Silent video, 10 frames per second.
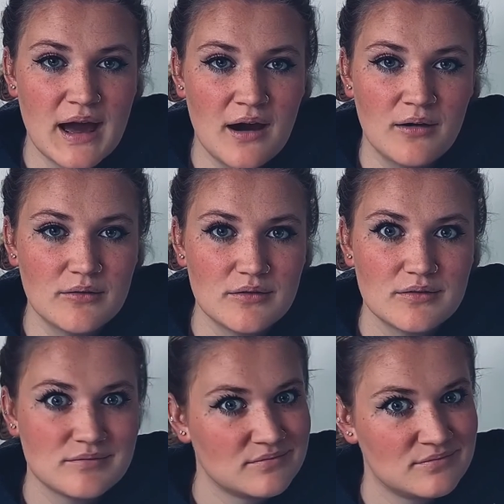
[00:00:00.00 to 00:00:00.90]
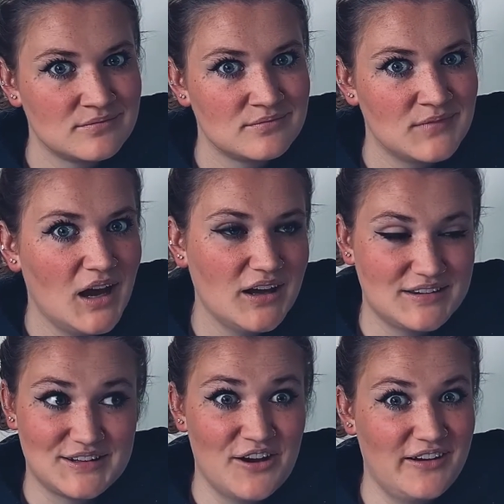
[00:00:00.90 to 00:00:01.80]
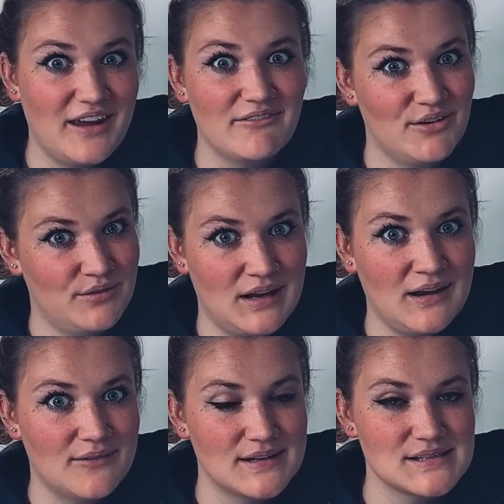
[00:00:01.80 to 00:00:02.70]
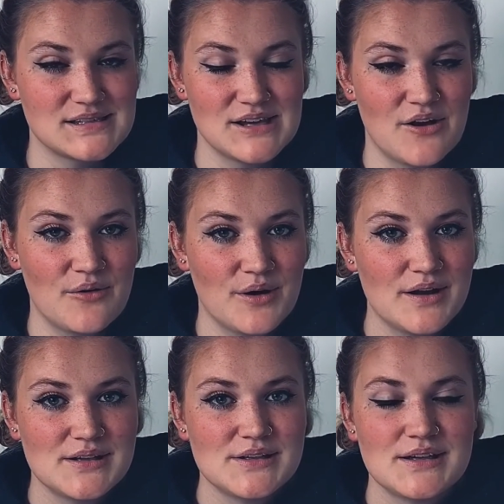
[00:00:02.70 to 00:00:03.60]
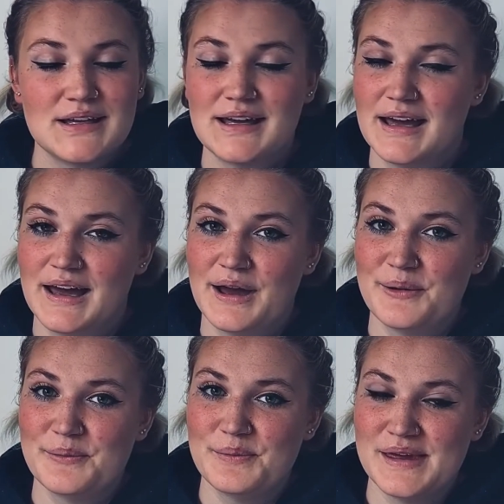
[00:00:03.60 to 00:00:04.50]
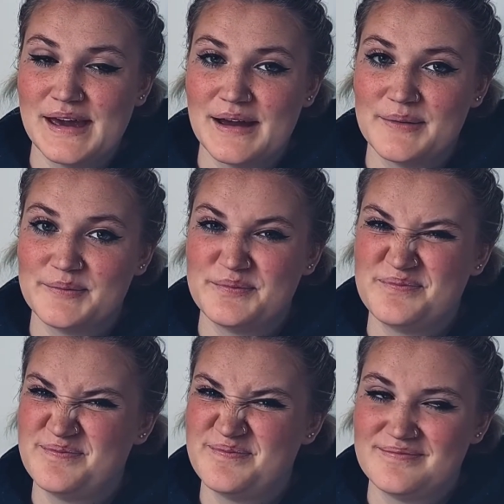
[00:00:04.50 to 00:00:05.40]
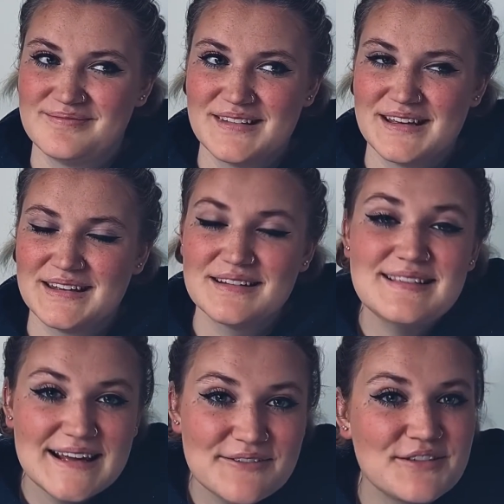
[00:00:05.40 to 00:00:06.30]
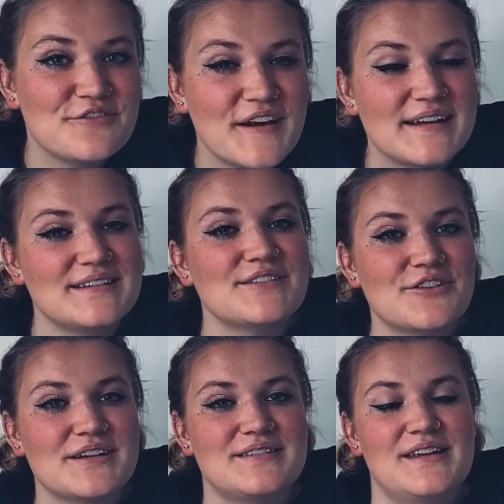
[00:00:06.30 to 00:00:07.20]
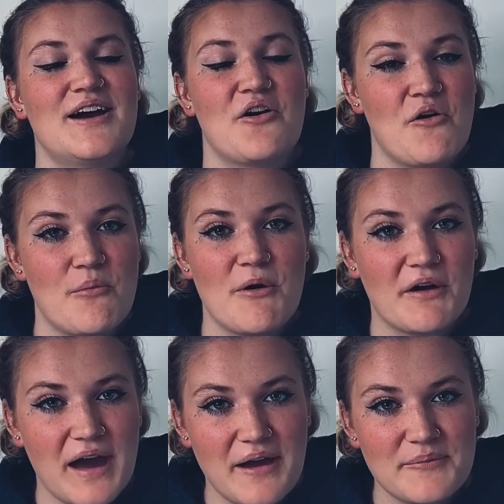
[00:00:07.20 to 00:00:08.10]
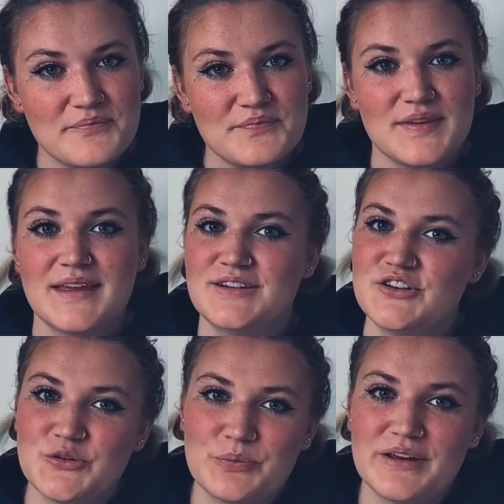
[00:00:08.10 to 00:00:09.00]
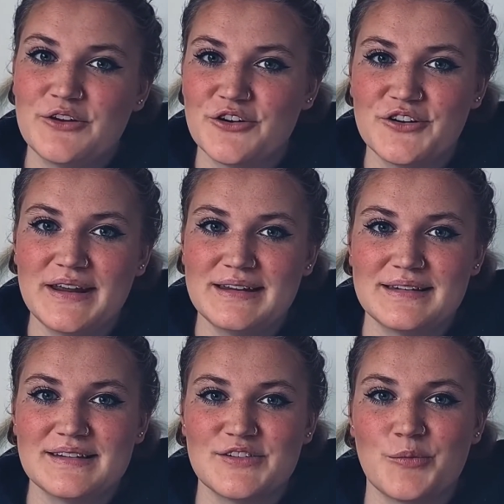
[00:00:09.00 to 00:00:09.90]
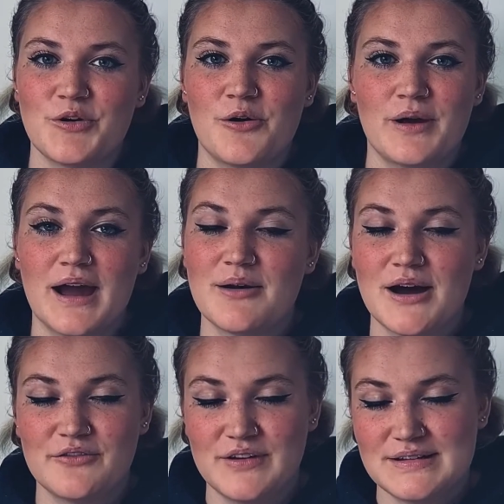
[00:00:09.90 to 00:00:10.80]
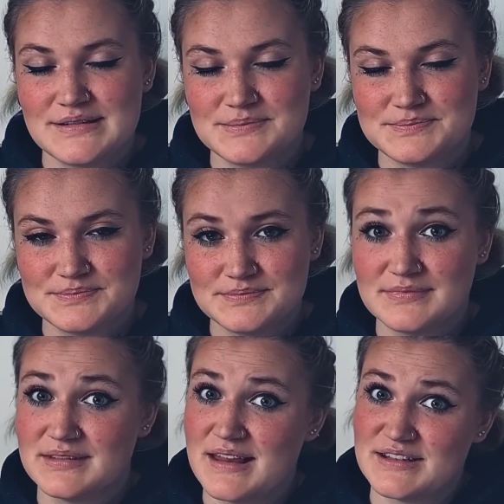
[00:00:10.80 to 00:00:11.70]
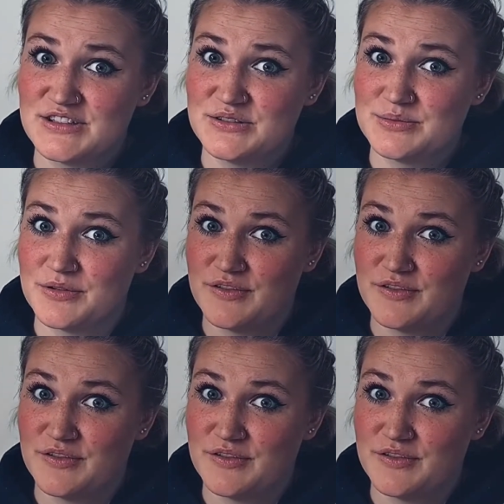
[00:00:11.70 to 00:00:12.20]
out, it's gonna get ruined anyway. So yeah, leave the fancy dress at home, okay? Just bring your hoodies and some going out outfits that's suitable for